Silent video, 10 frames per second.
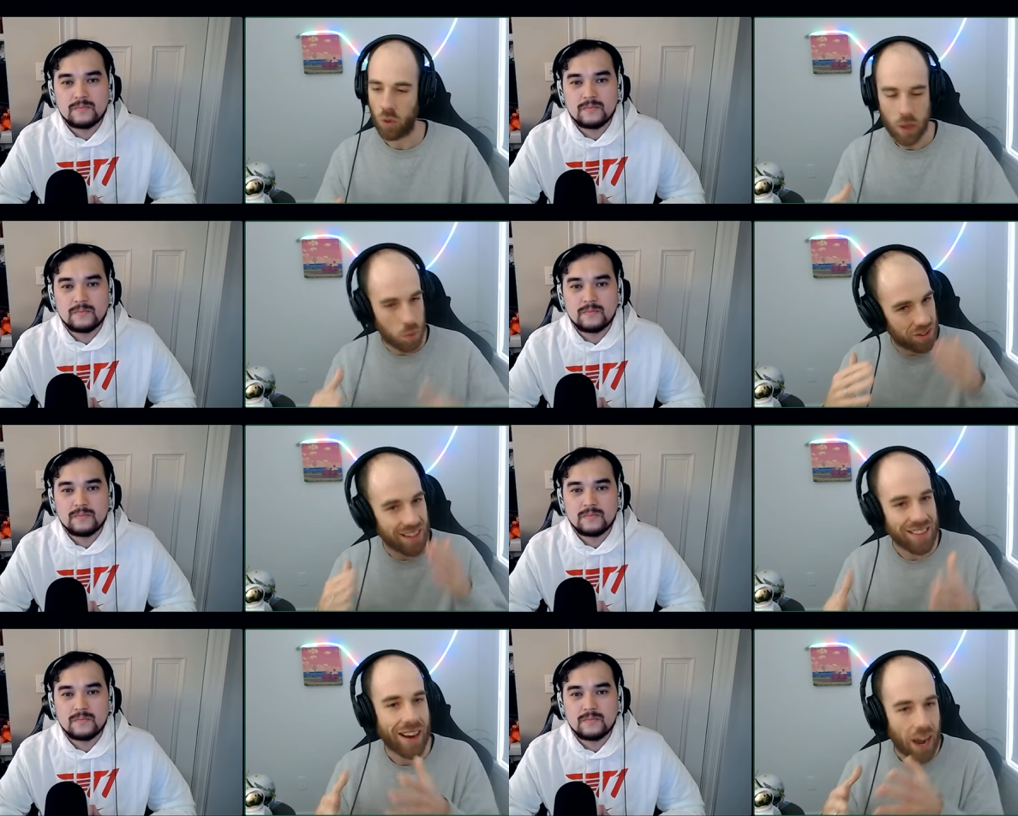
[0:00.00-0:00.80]
Speaker 1: So he was
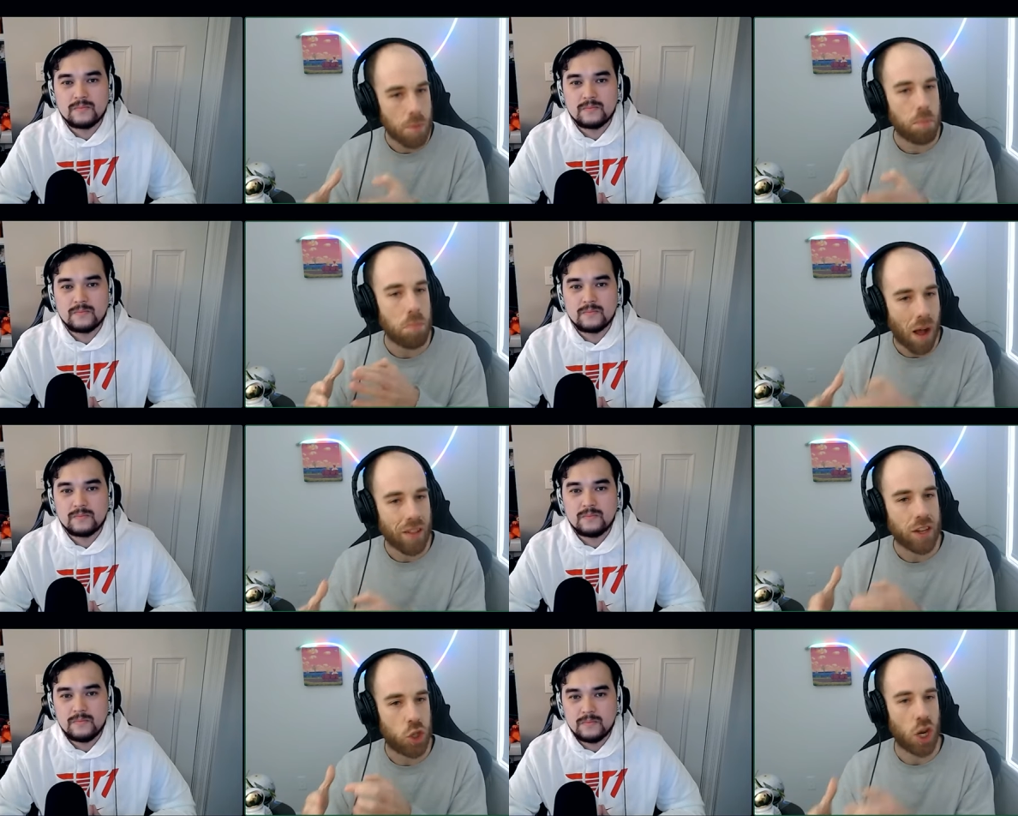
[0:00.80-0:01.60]
in that
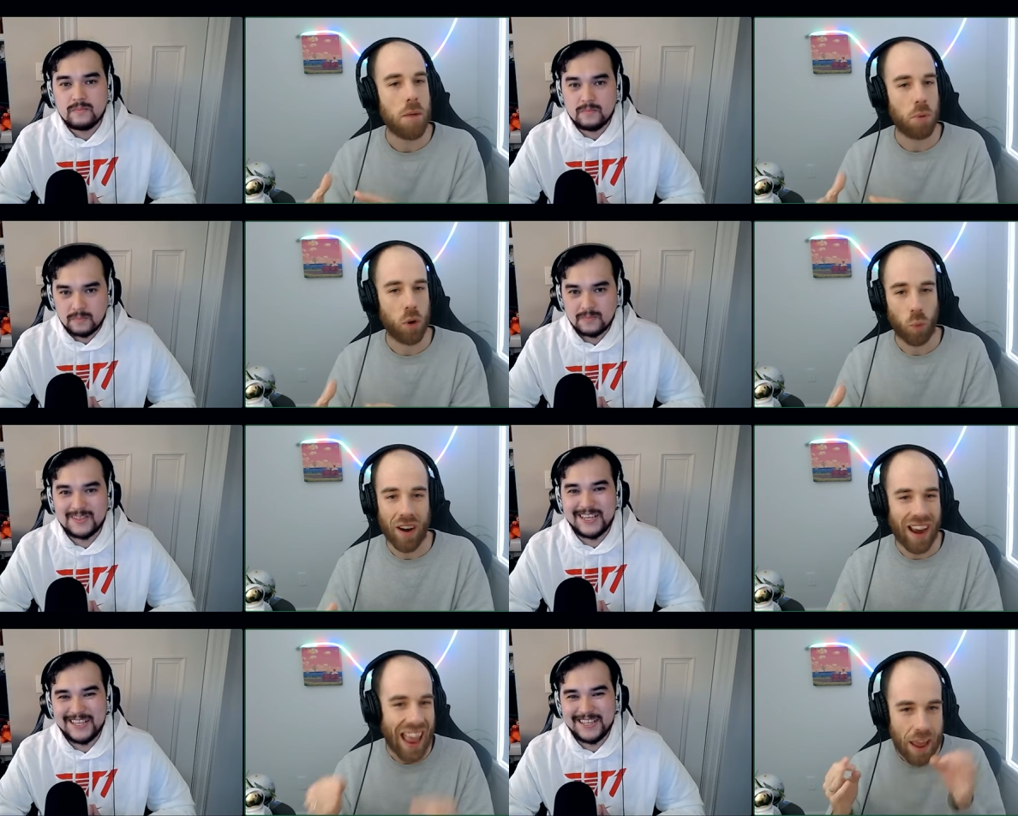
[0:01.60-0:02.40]
hyperbolic chamber
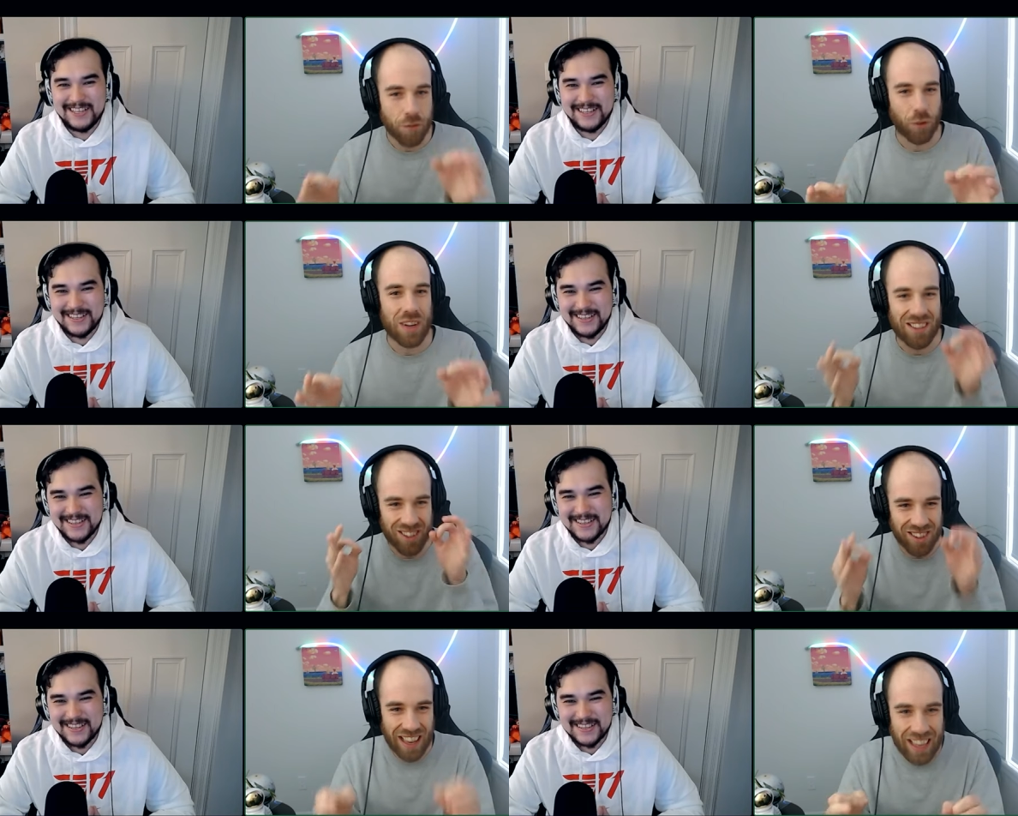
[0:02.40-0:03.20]
where every
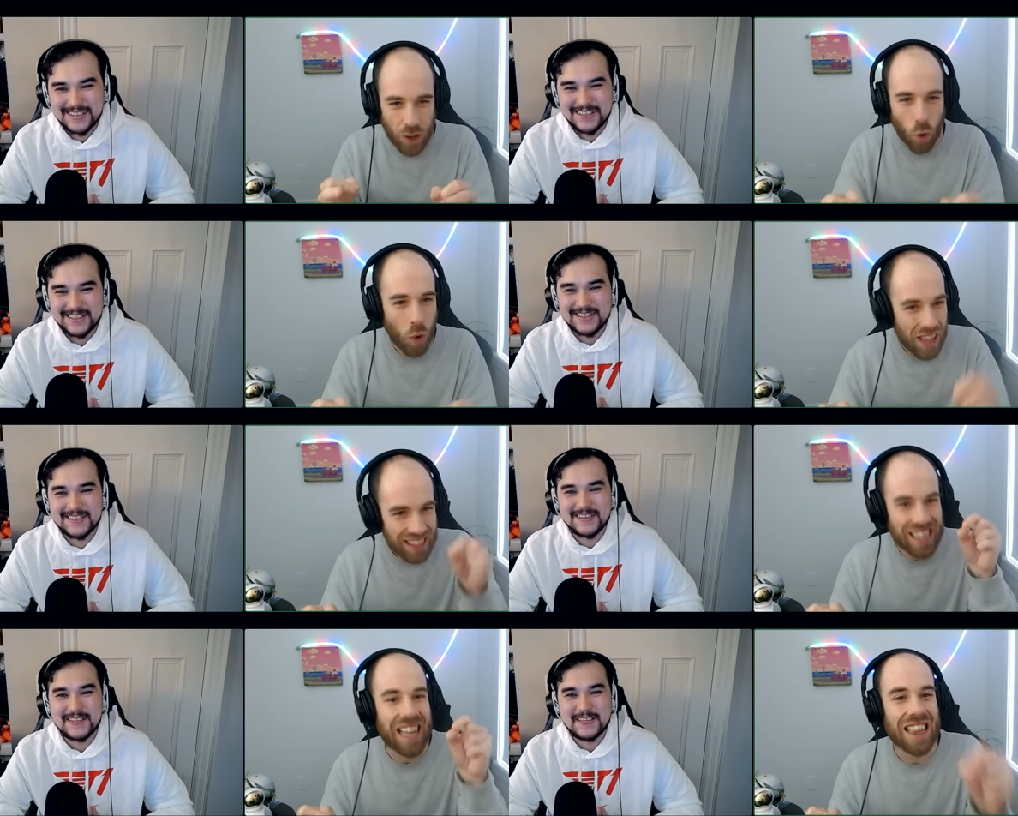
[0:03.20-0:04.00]
single
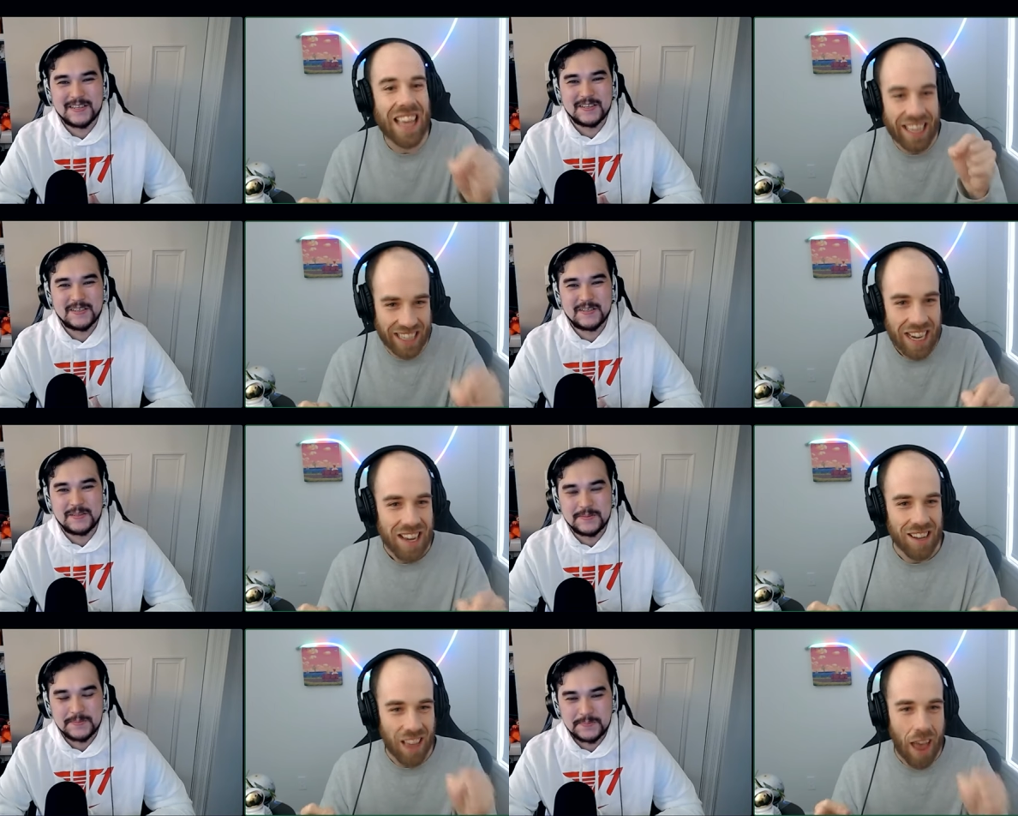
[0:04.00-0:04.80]
click
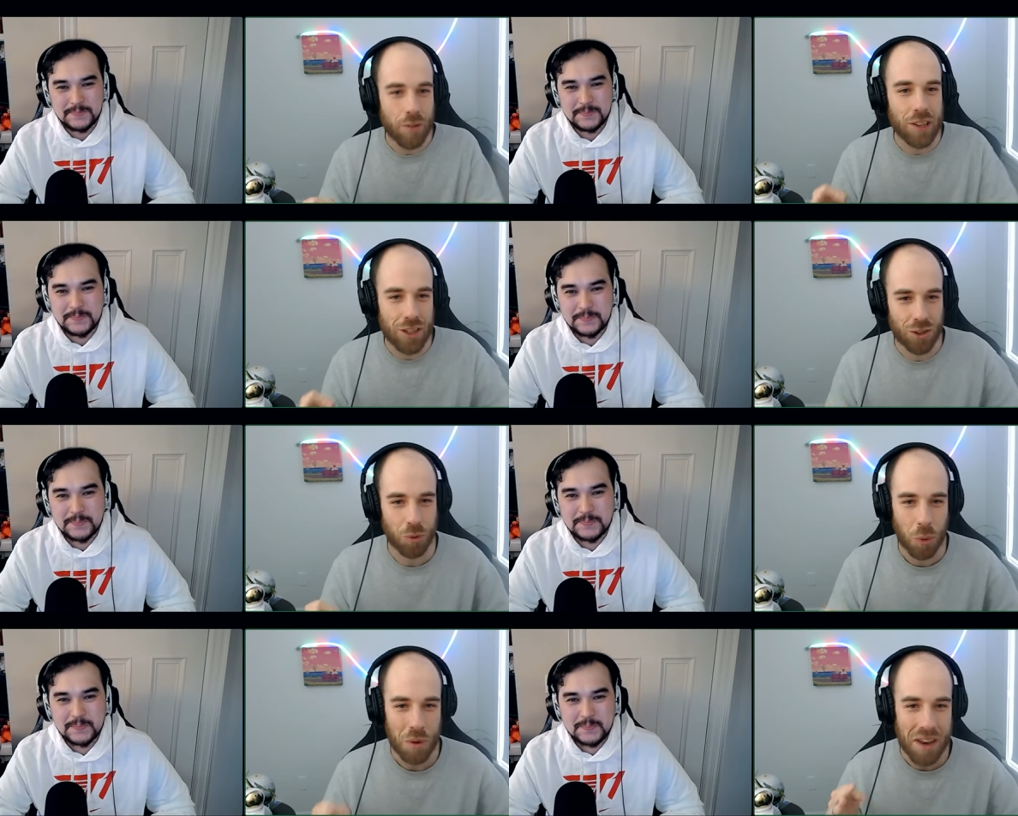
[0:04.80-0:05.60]
is heavily
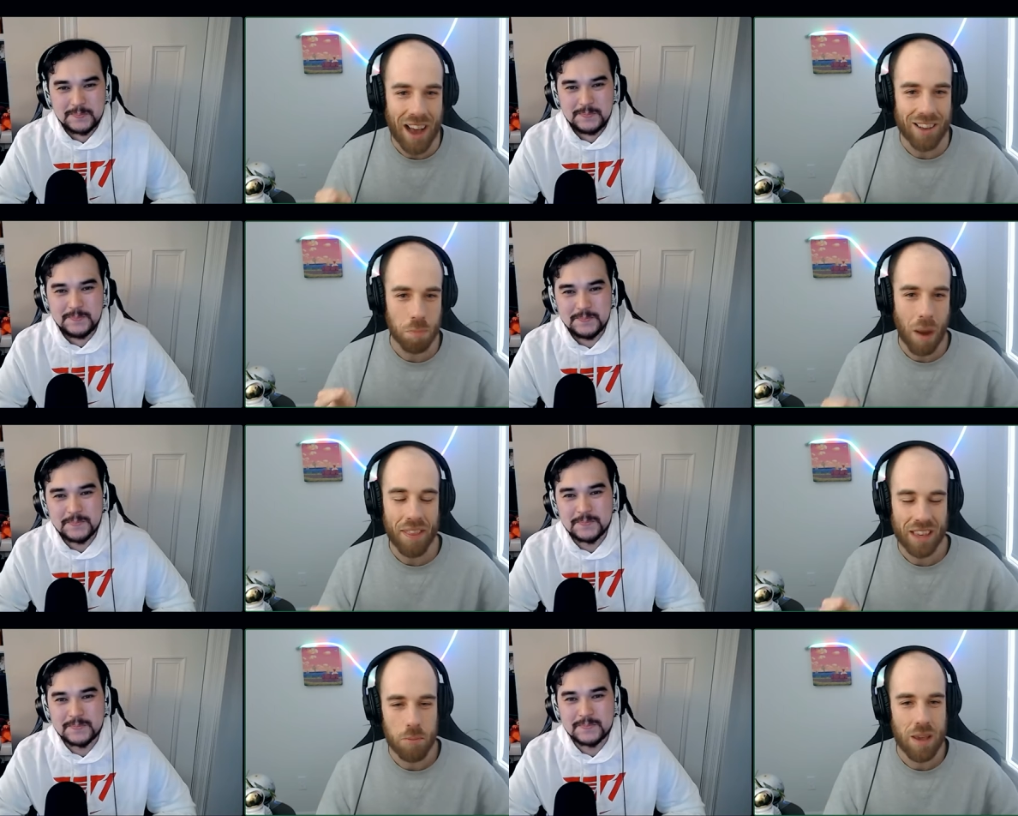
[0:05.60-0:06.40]
scrutinized by
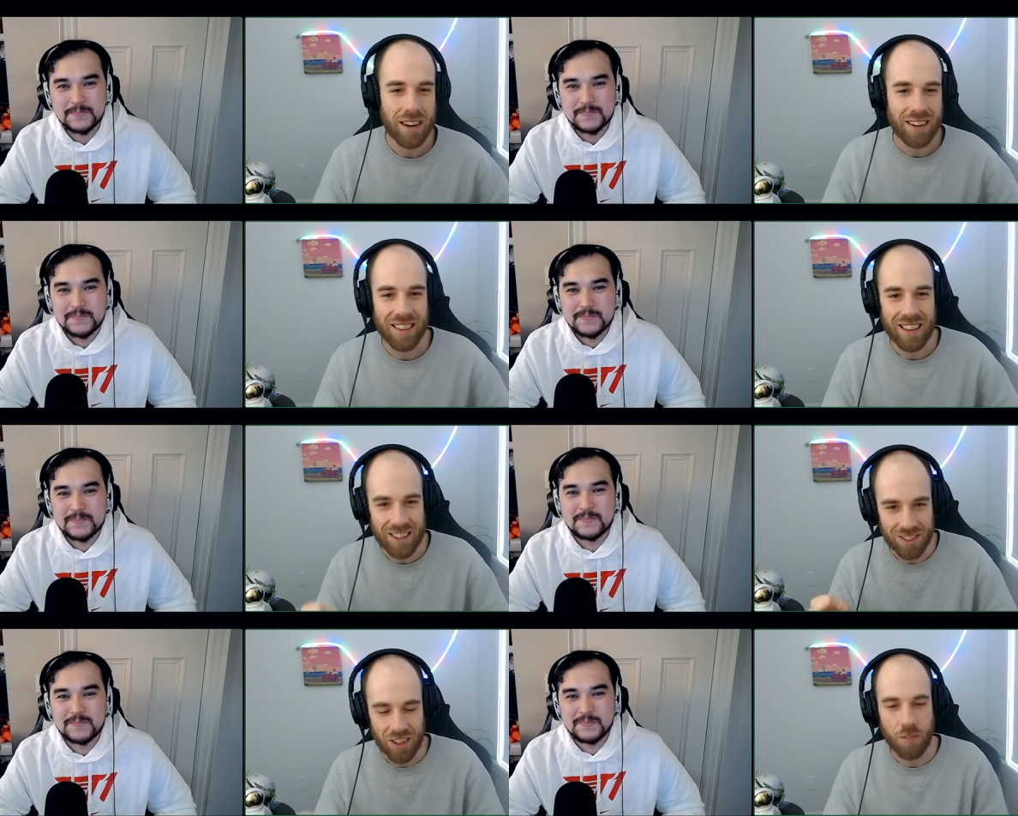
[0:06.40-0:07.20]
the community that
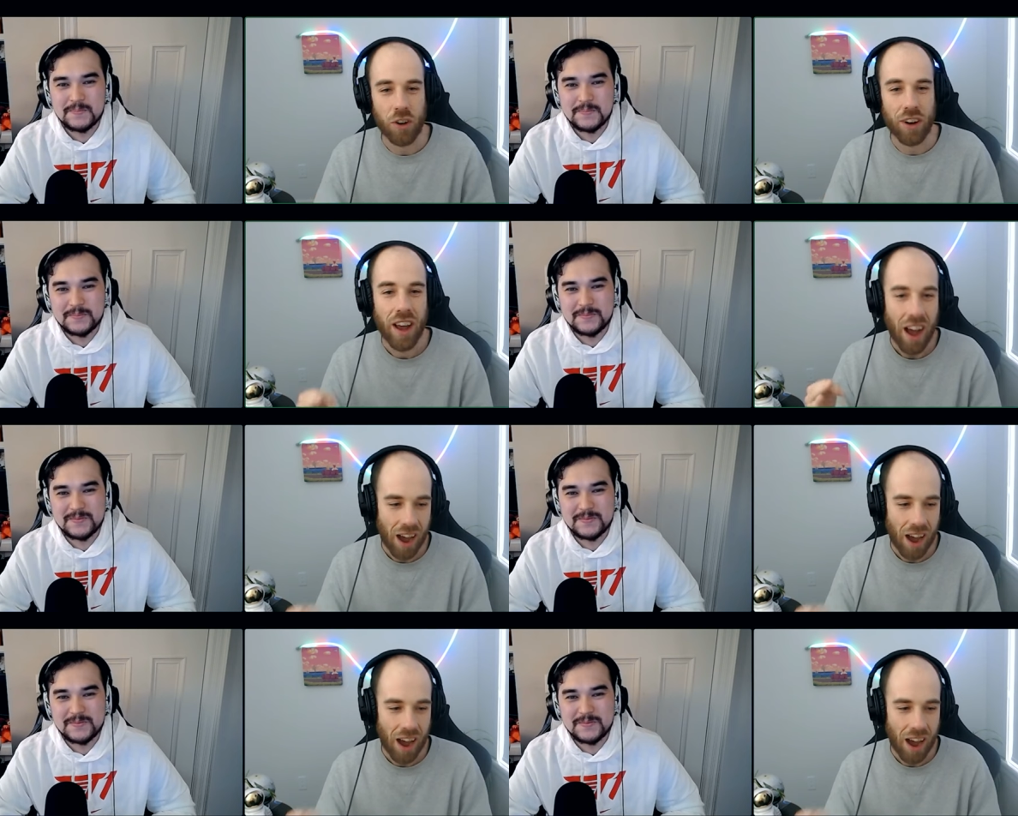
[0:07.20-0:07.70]
he suffered